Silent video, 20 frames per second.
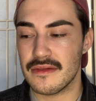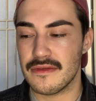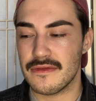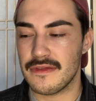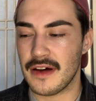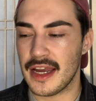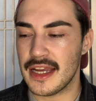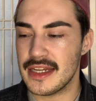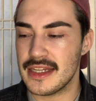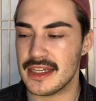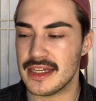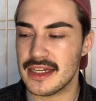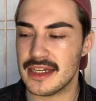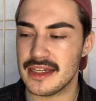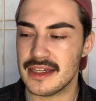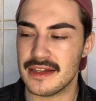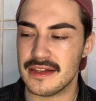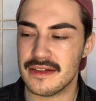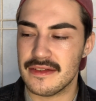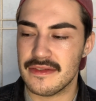find
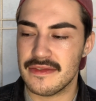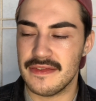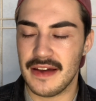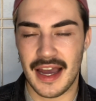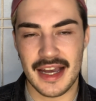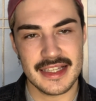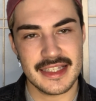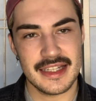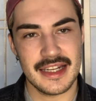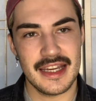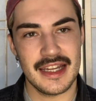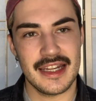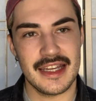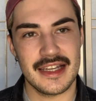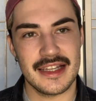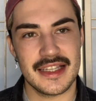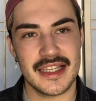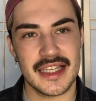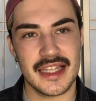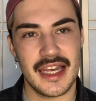it
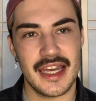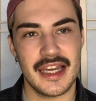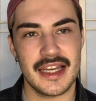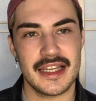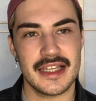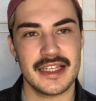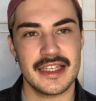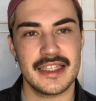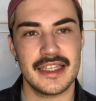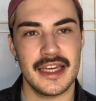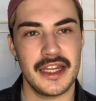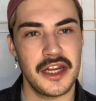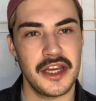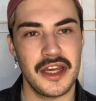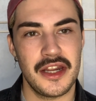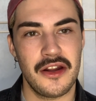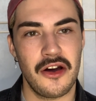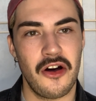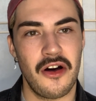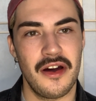fascinating to, like, sit
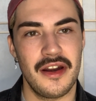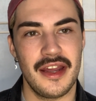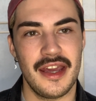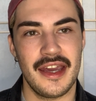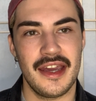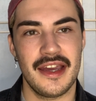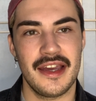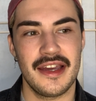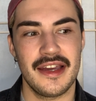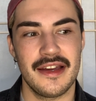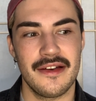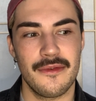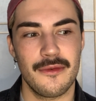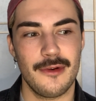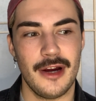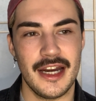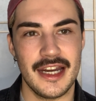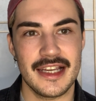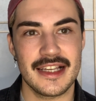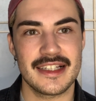in on a
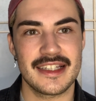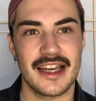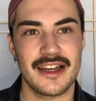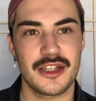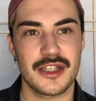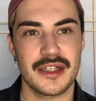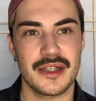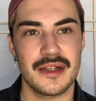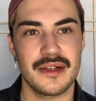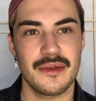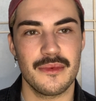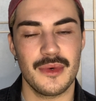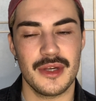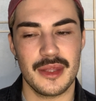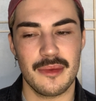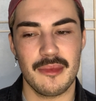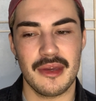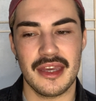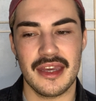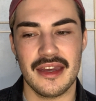writing session
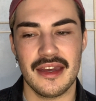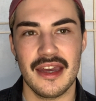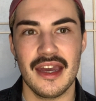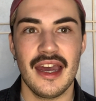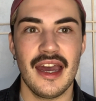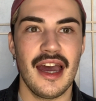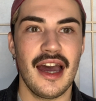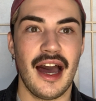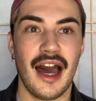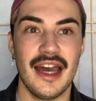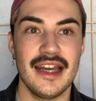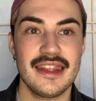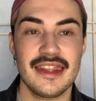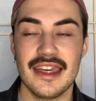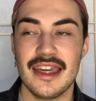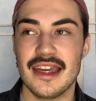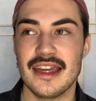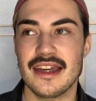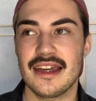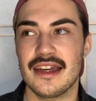with me. I
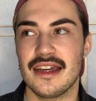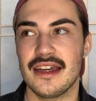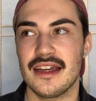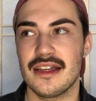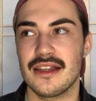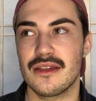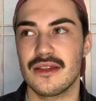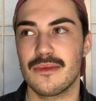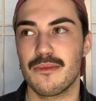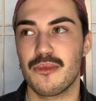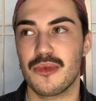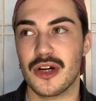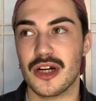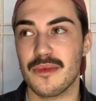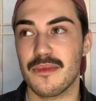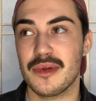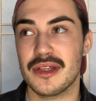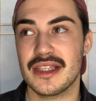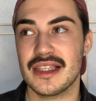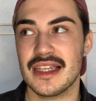think
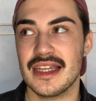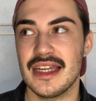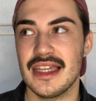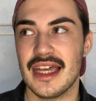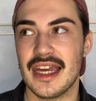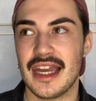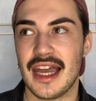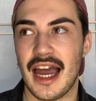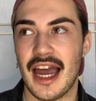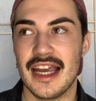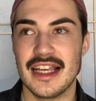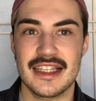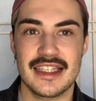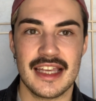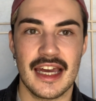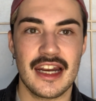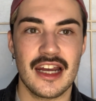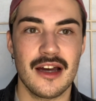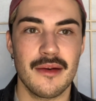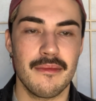purposely, like, I
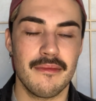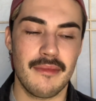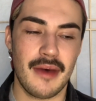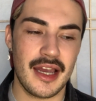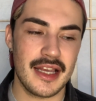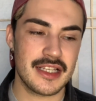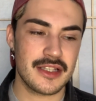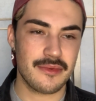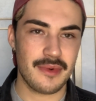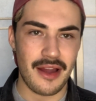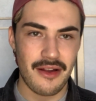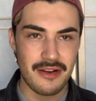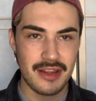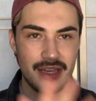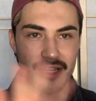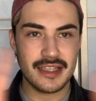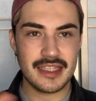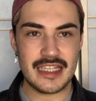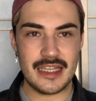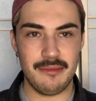set up my
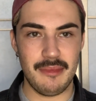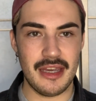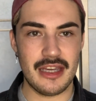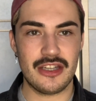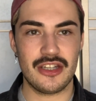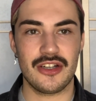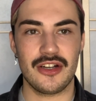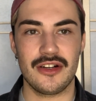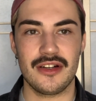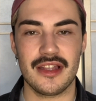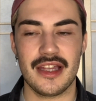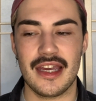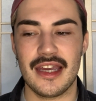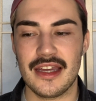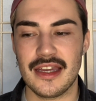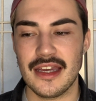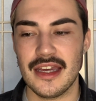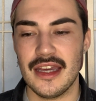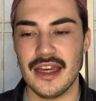surroundings to make sure, like,